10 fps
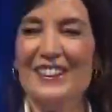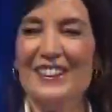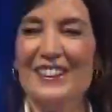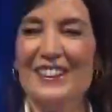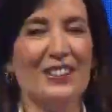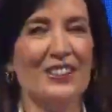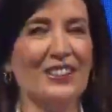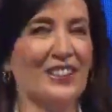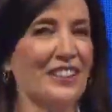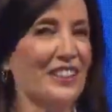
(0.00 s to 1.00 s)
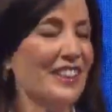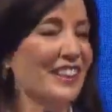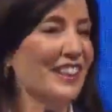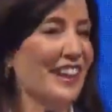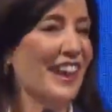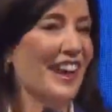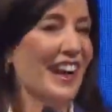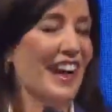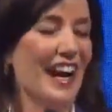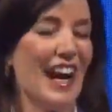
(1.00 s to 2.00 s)
New Yorkers,
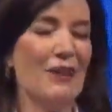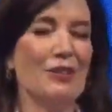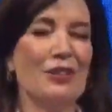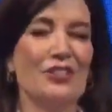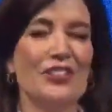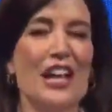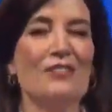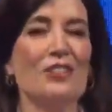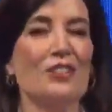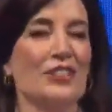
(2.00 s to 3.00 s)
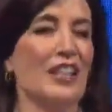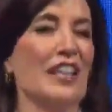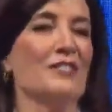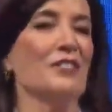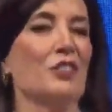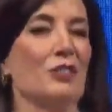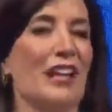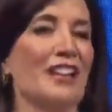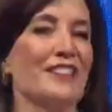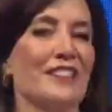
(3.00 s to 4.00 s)
I will never take for
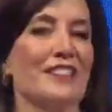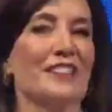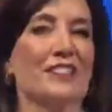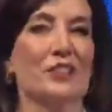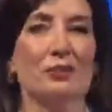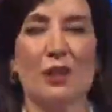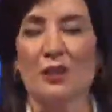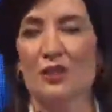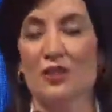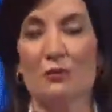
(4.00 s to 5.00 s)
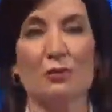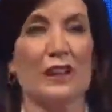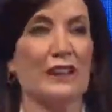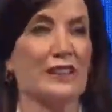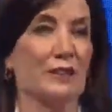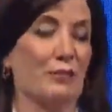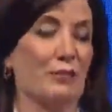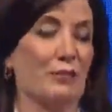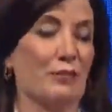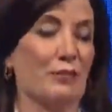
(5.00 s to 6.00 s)
granted the trust you placed in
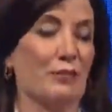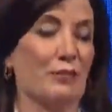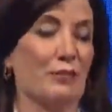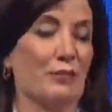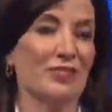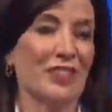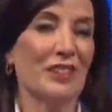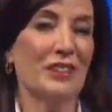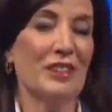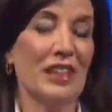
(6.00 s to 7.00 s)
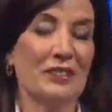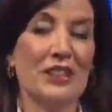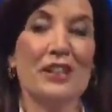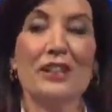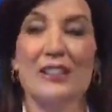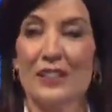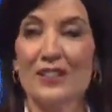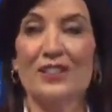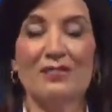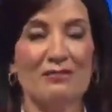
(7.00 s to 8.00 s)
me. And I'll tell you
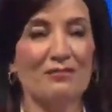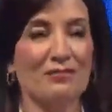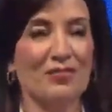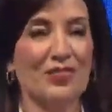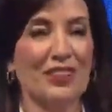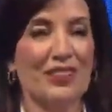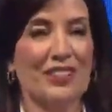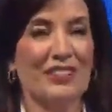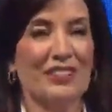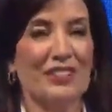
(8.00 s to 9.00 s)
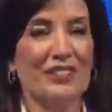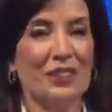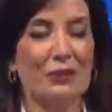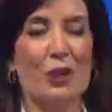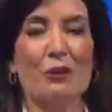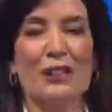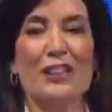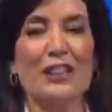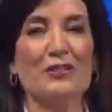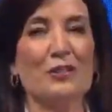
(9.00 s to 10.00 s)
this the road
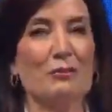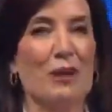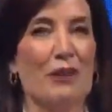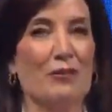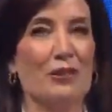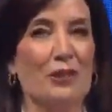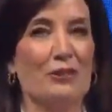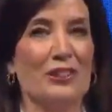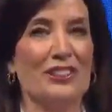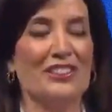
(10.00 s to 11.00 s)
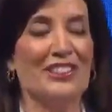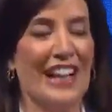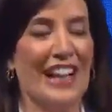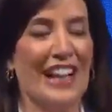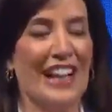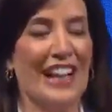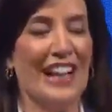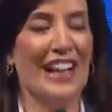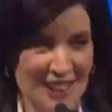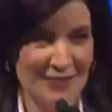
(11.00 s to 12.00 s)
here from Buffalo was not always
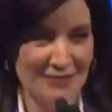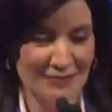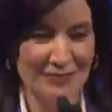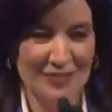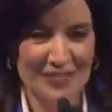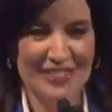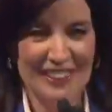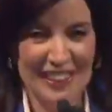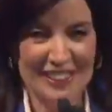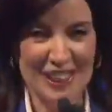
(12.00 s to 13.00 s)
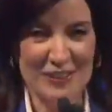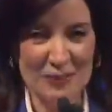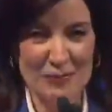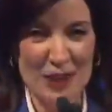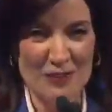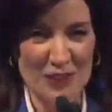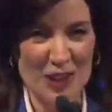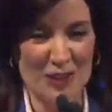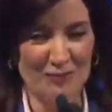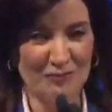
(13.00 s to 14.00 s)
easy. Let's hear from
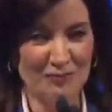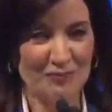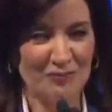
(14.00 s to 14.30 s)
Buffalo.